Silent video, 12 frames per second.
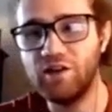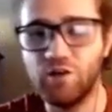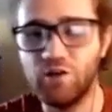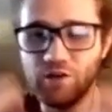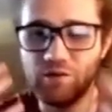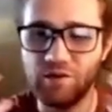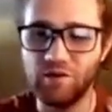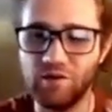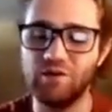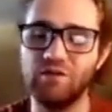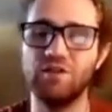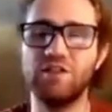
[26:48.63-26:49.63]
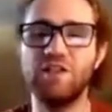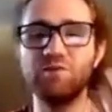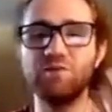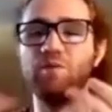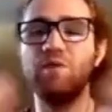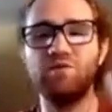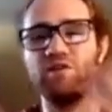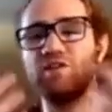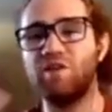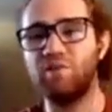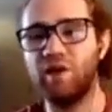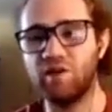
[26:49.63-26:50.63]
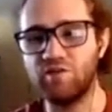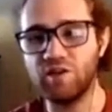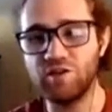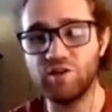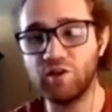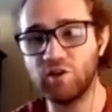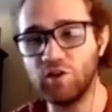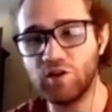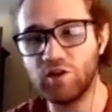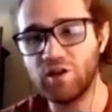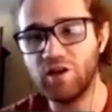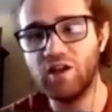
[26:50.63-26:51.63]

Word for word: you know the, the success probability of a sum binding adversary could look